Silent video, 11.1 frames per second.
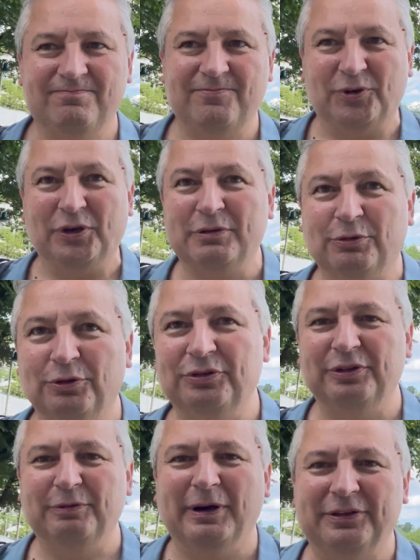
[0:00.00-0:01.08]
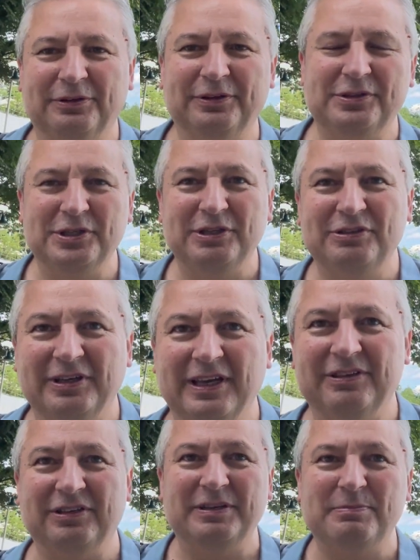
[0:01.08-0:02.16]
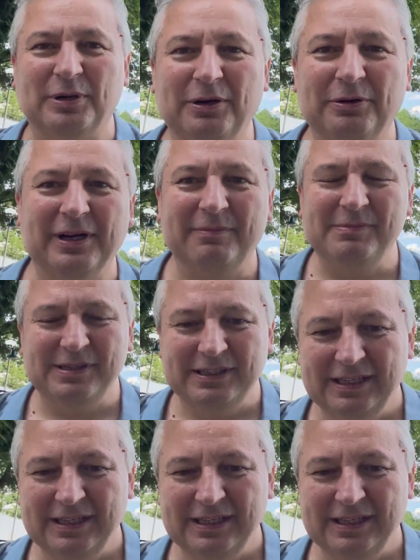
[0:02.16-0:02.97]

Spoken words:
3/4 of the way through the GCSE programme,